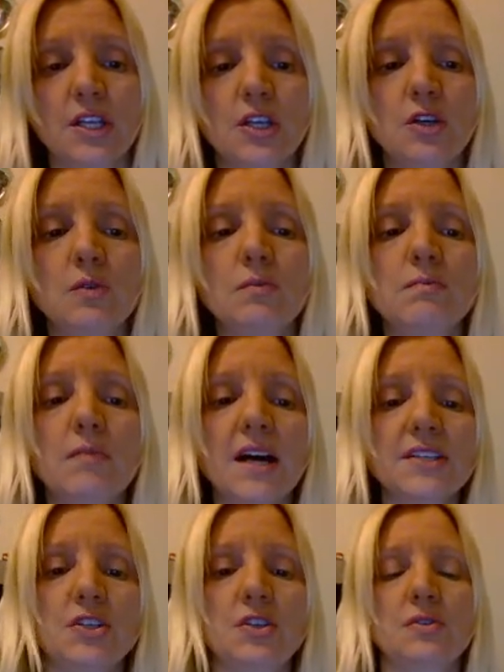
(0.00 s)
You
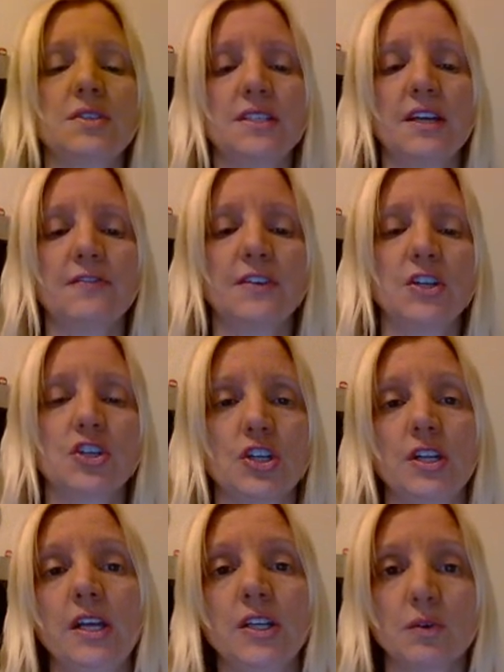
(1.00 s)
must use the
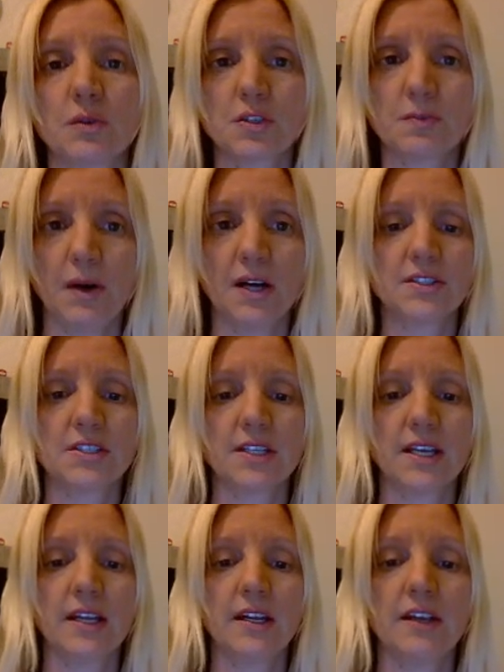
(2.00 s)
definition in your response to
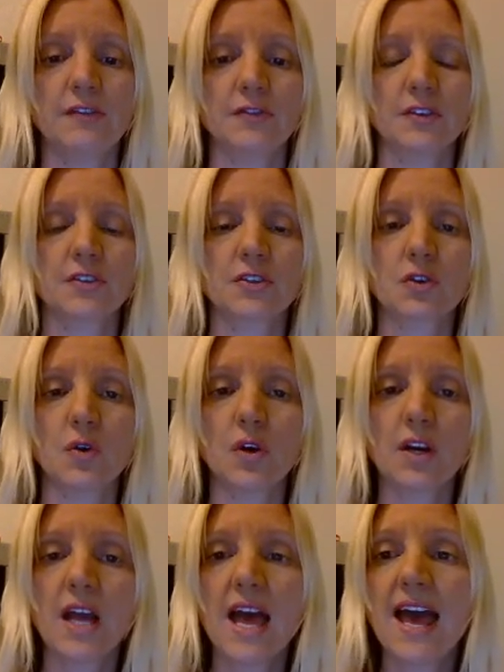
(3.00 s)
get a full
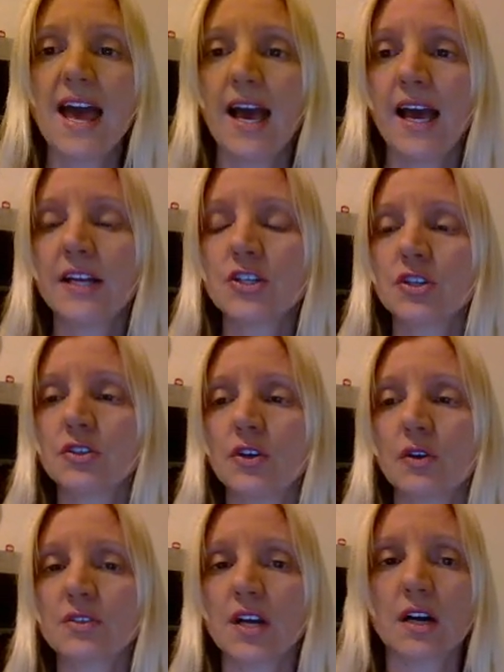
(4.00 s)
score, and your
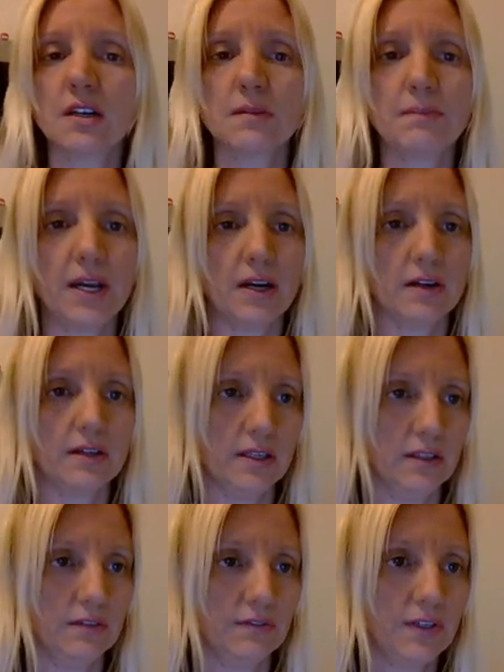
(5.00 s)
notes are
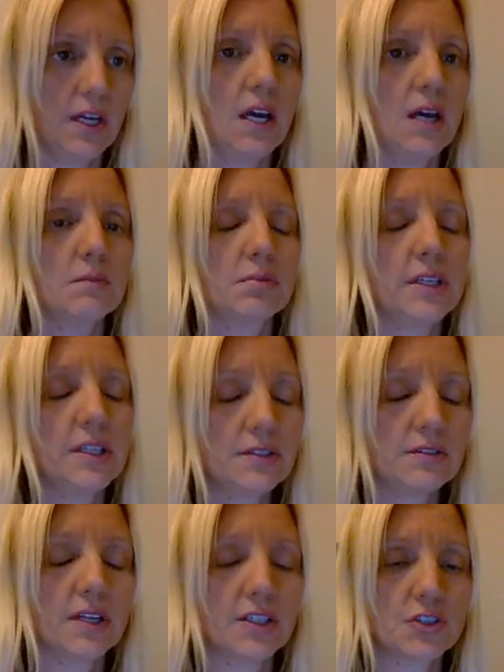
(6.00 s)
imperative. Please
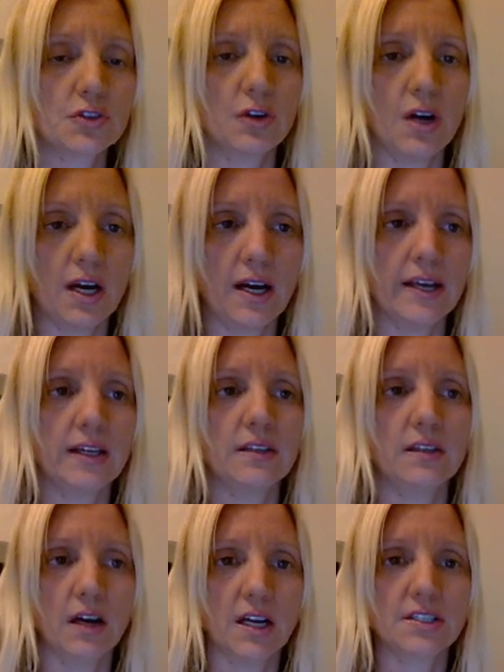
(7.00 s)
do not try
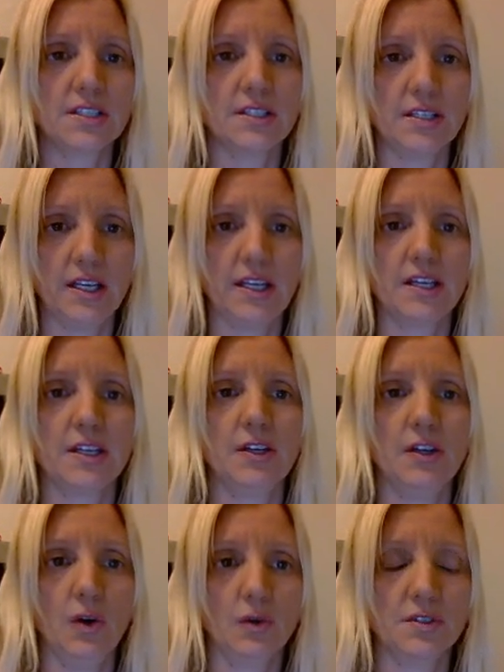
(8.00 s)
not to take
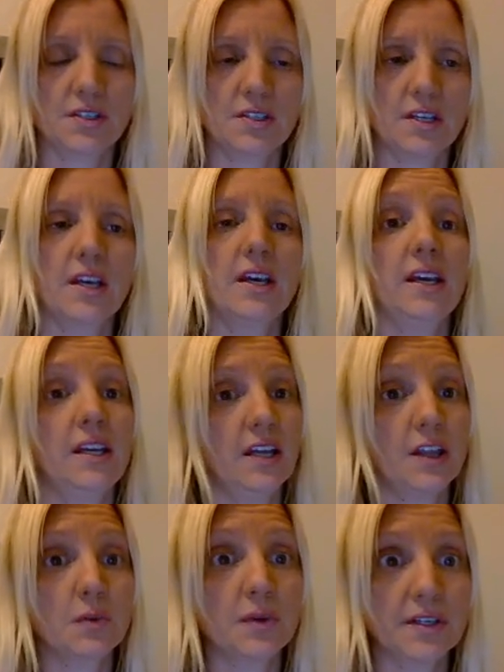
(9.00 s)
notes. In
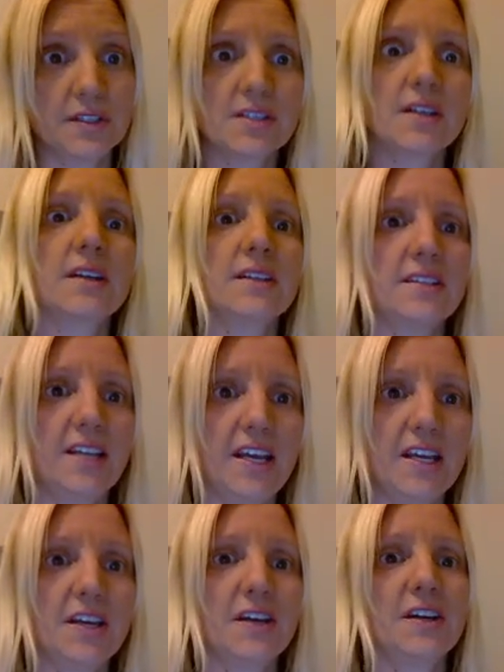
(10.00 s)
other words,
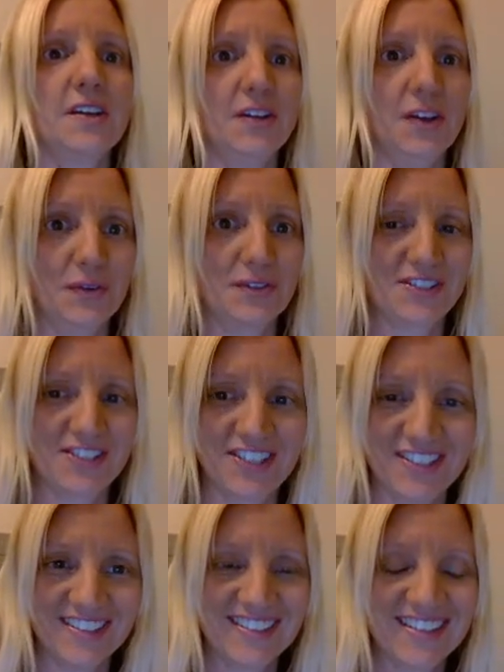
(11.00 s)
take notes.